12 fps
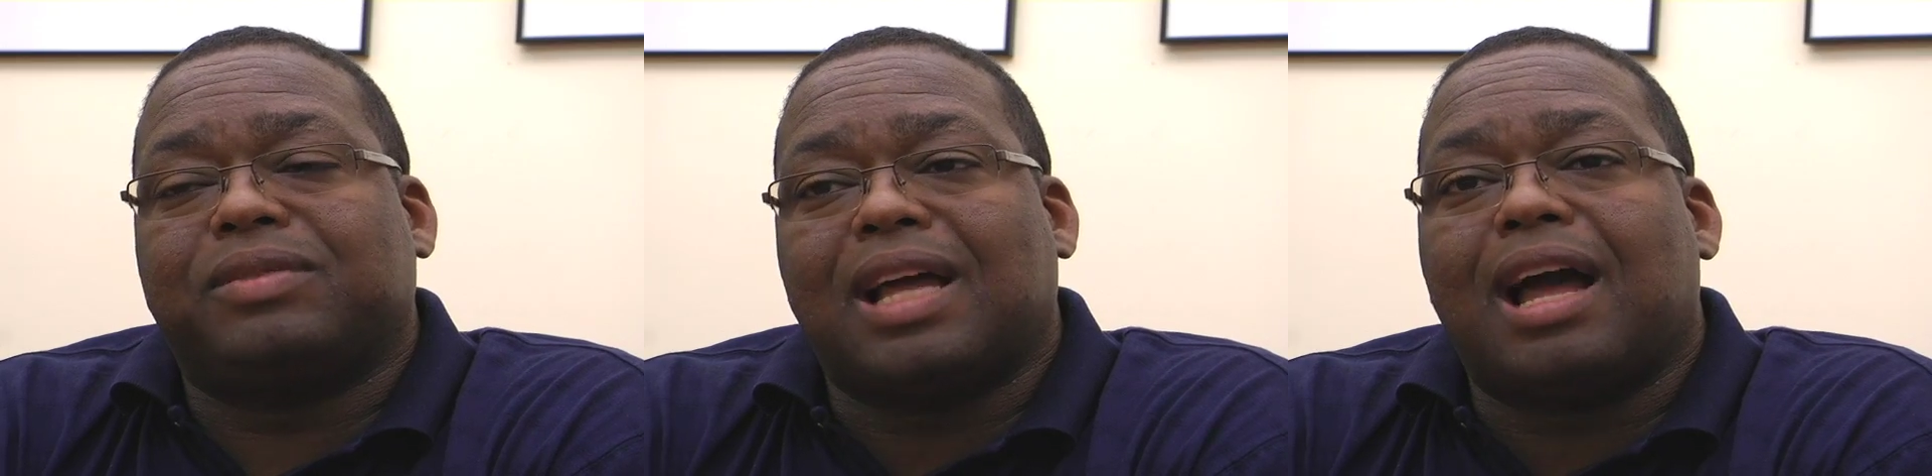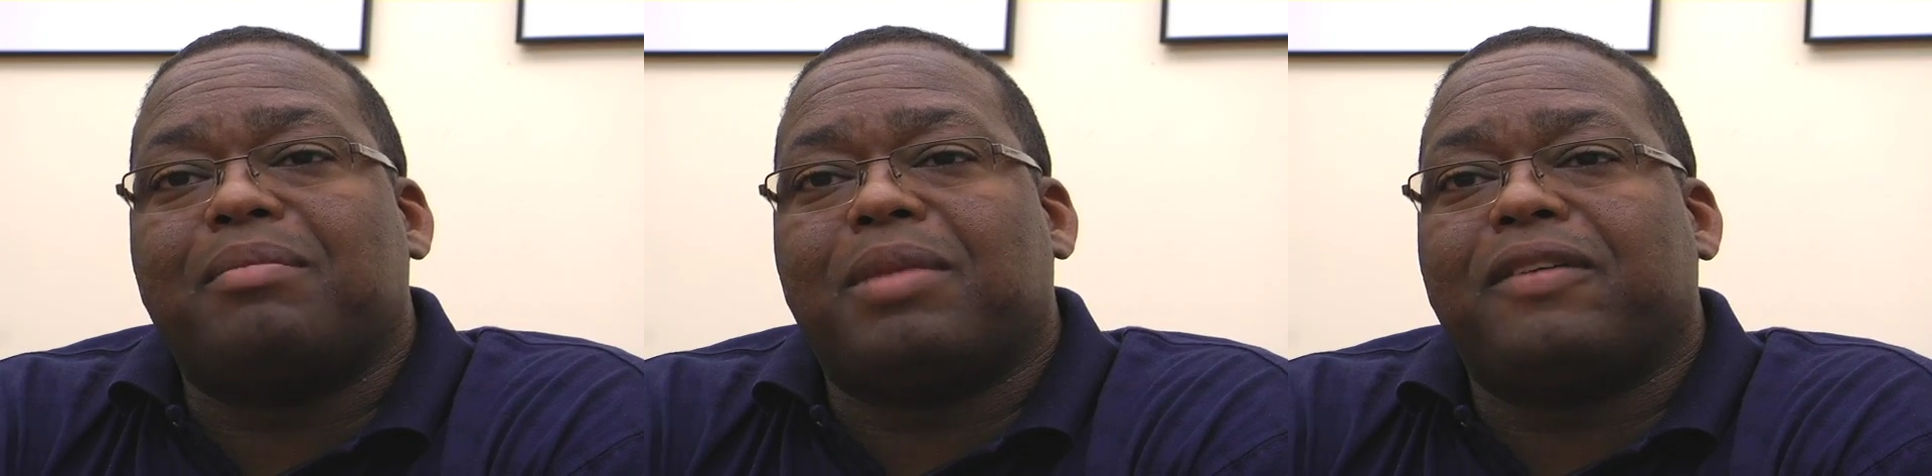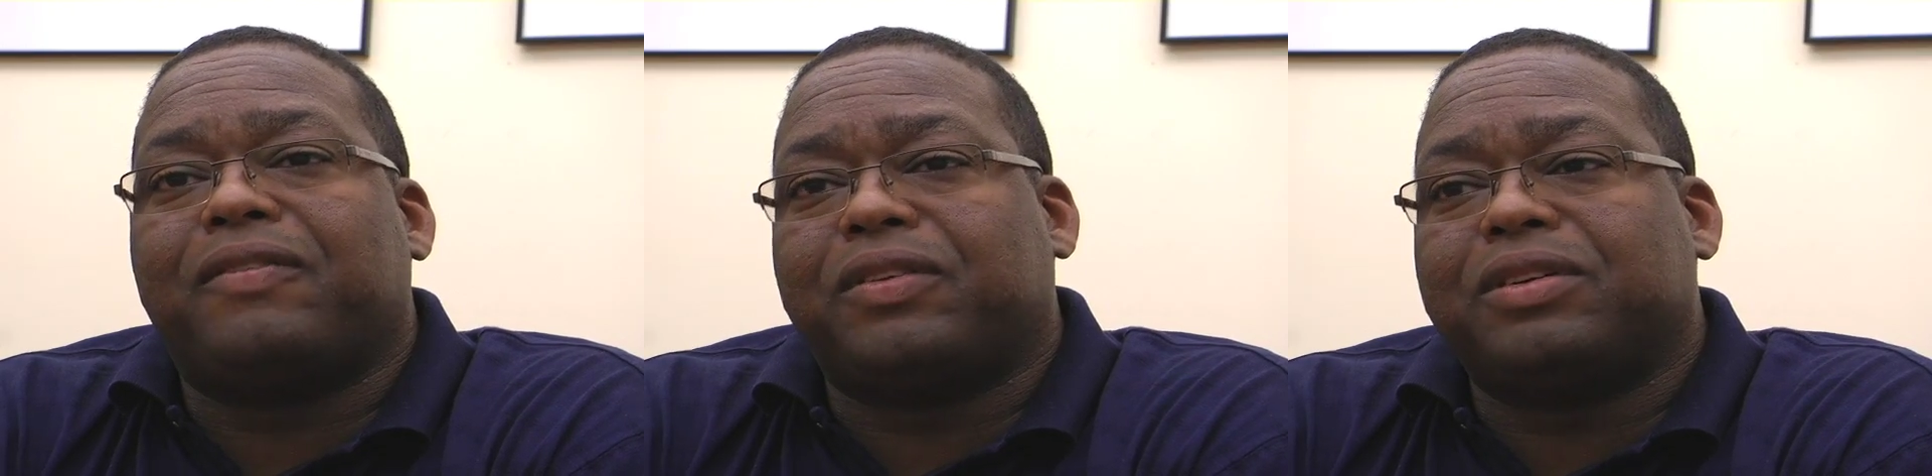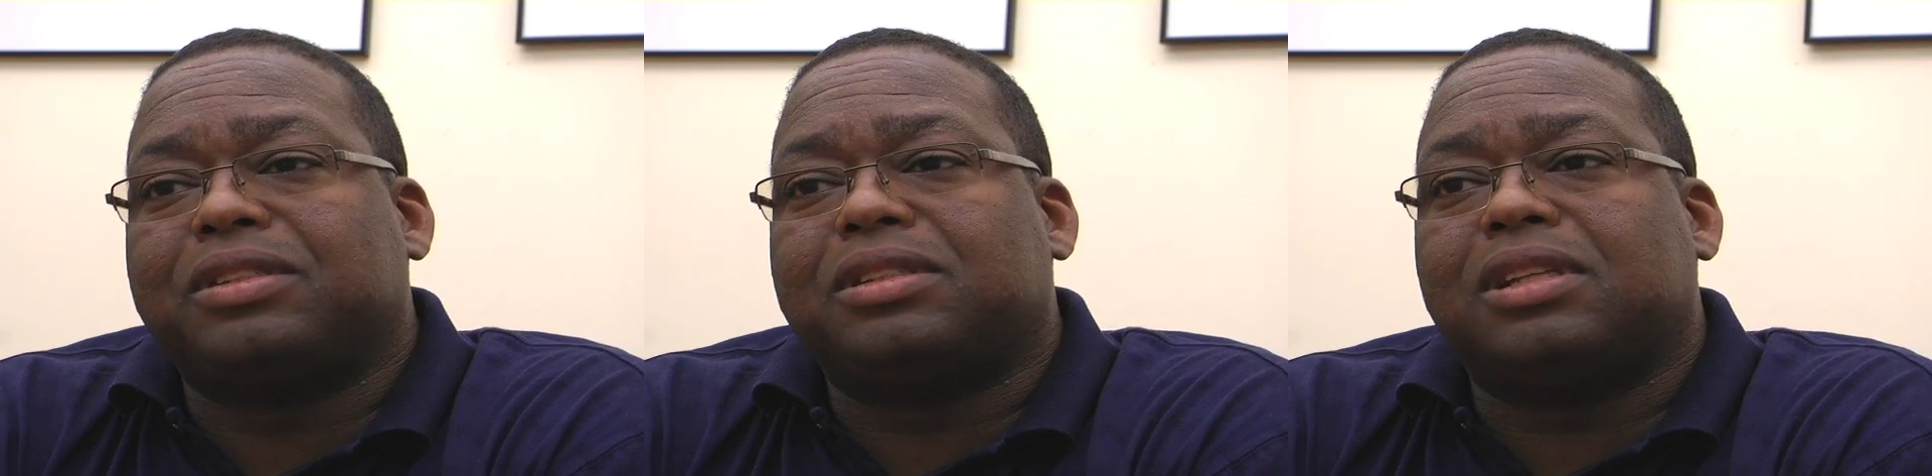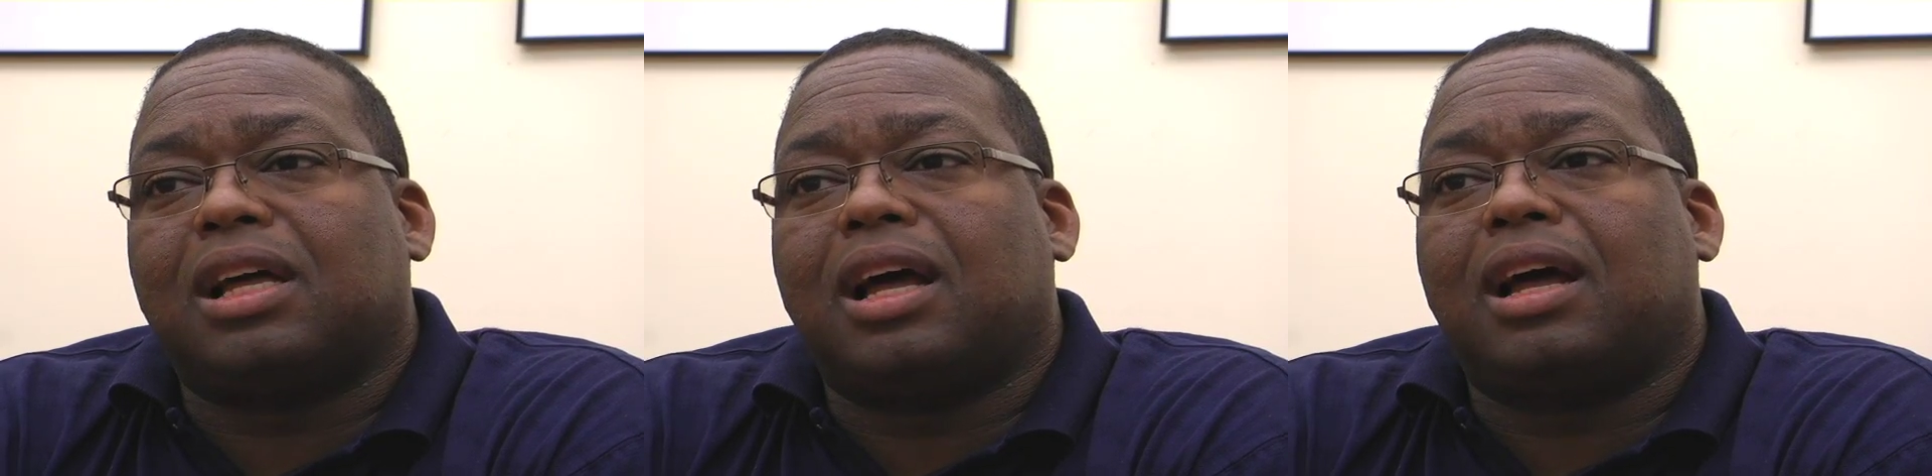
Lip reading: got my first